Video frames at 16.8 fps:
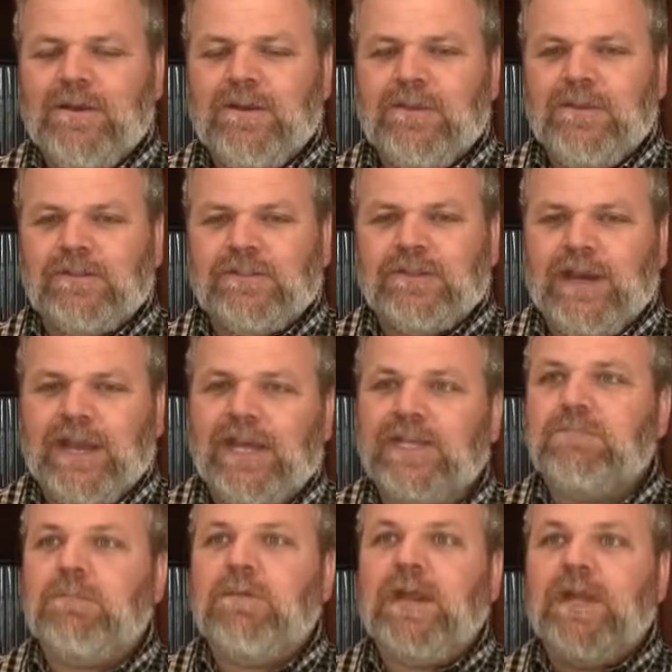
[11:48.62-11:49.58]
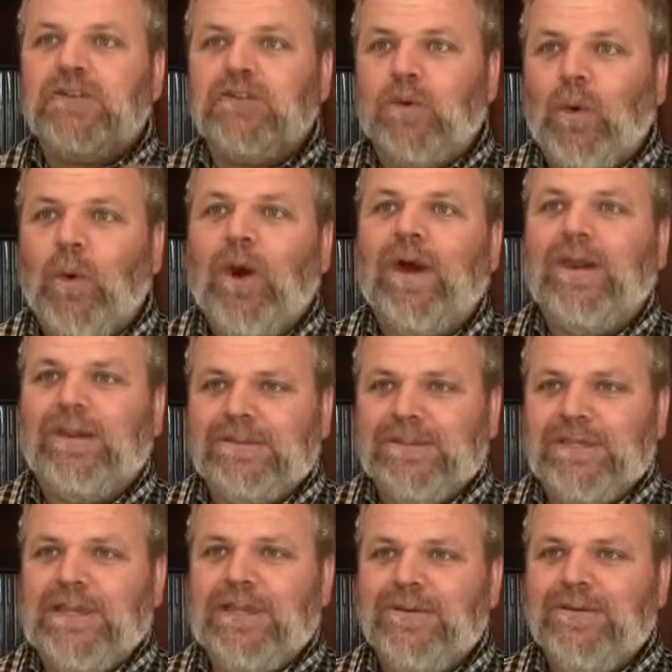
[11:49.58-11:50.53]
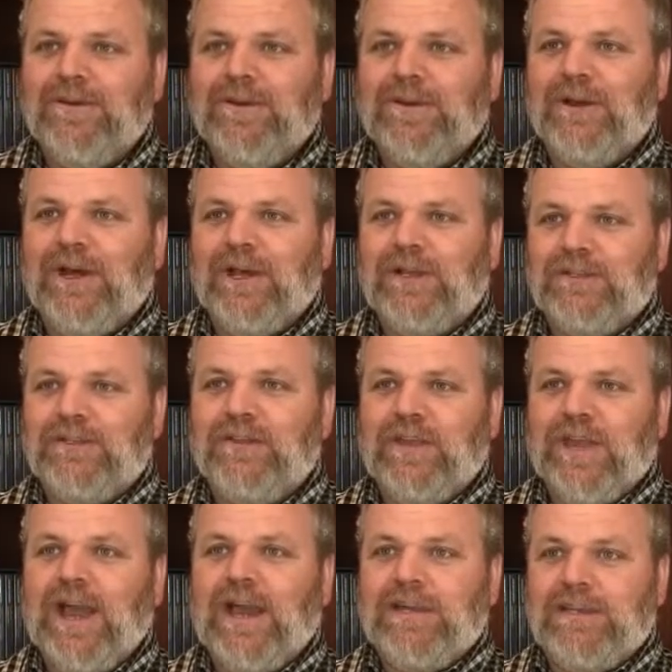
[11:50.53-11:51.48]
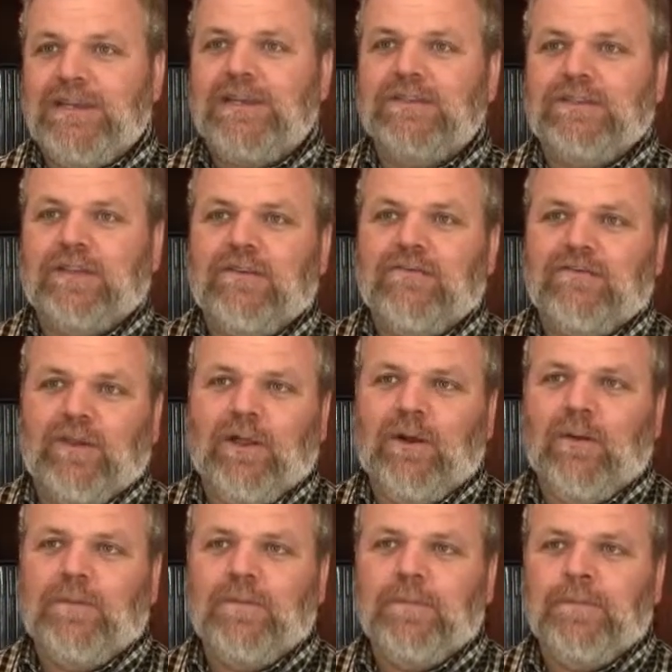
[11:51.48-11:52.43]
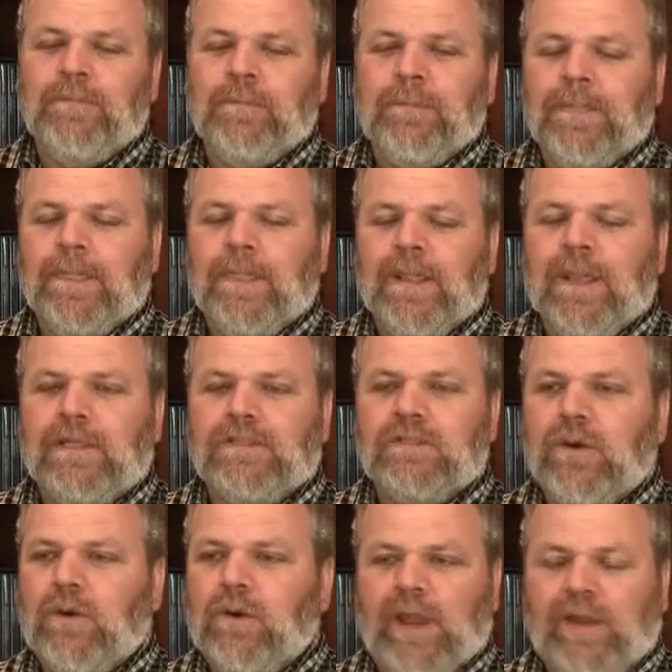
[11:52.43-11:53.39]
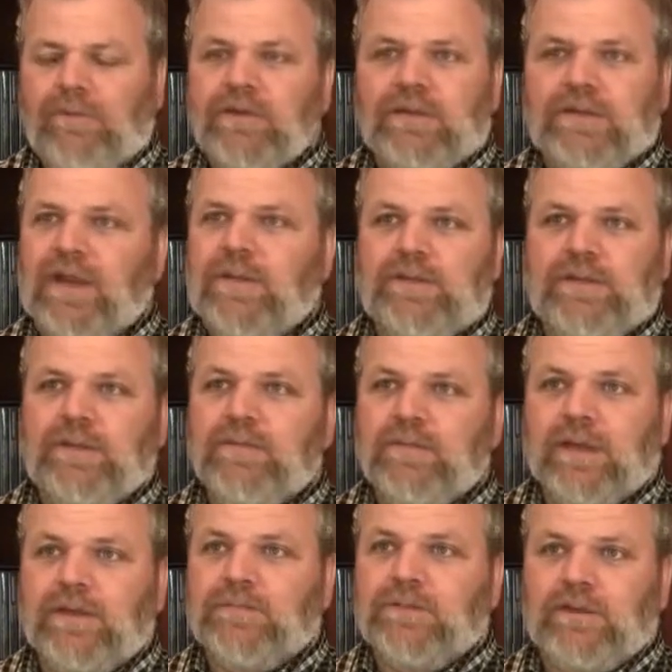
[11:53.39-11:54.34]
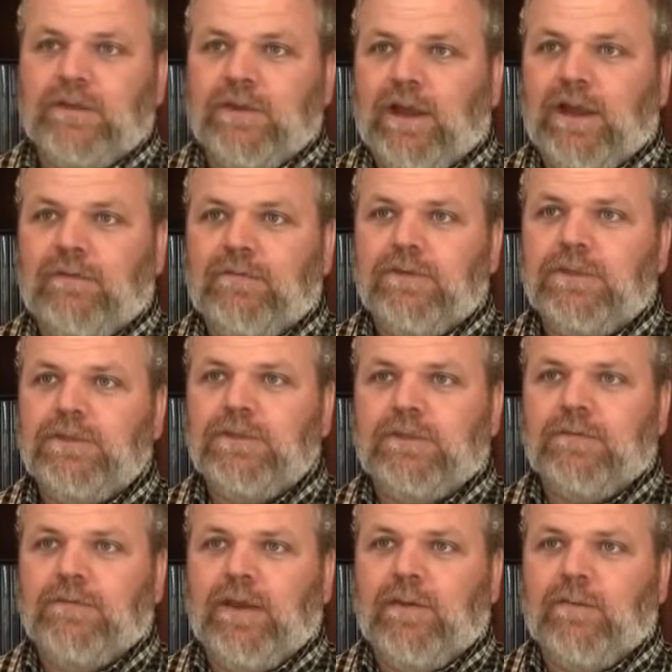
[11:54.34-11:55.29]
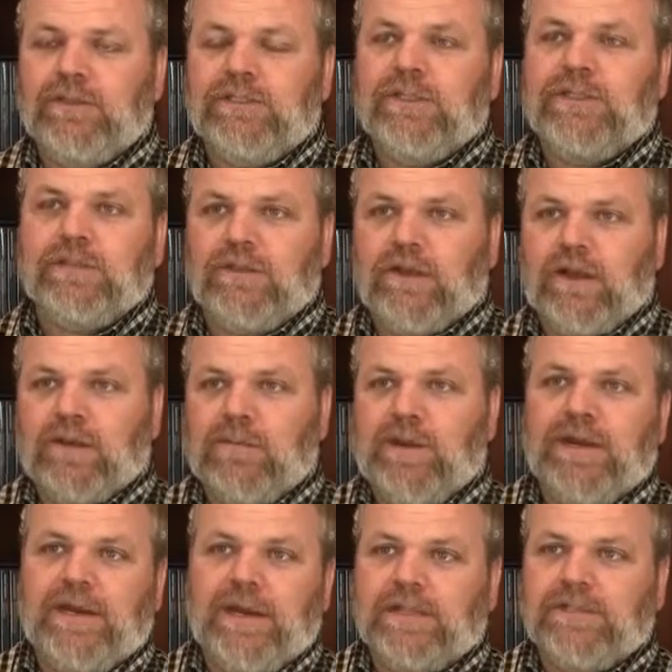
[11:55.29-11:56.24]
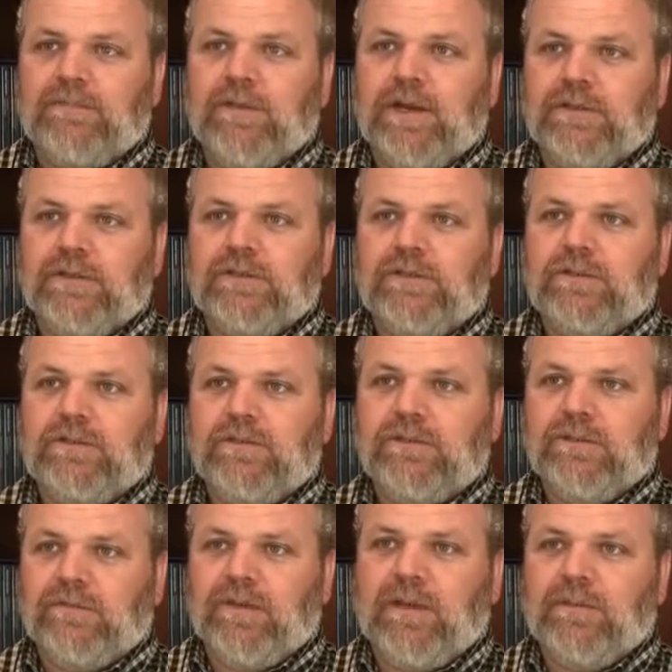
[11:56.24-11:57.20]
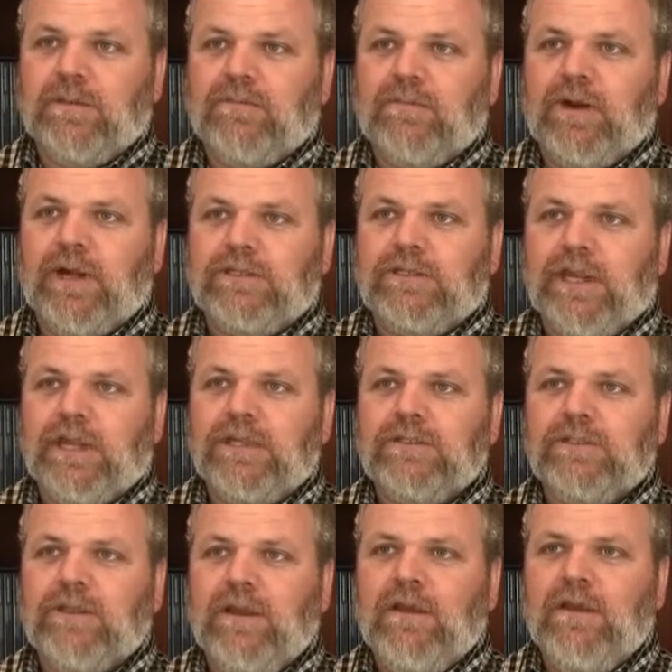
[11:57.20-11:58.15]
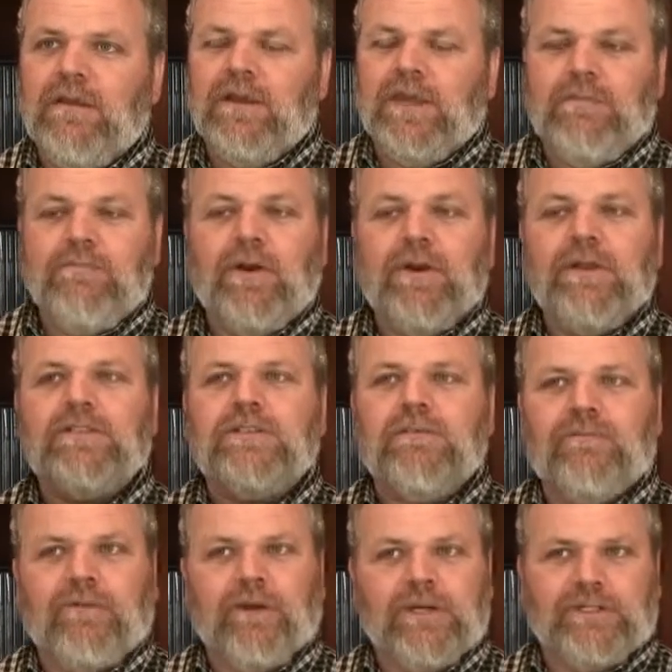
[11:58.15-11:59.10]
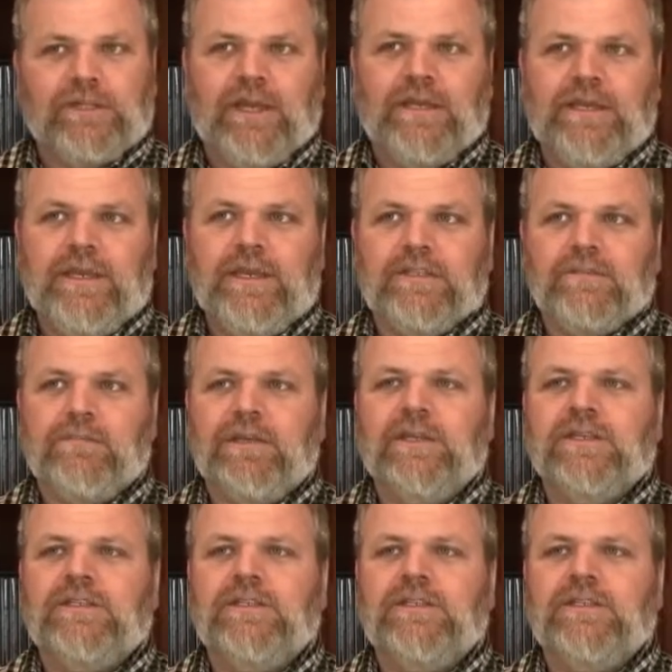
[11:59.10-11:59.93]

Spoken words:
there's an exponential quality to the ideas that flow. And so every time Tim comes to the office and we sit to talk about next month's development projects, he brings some fresh ideas because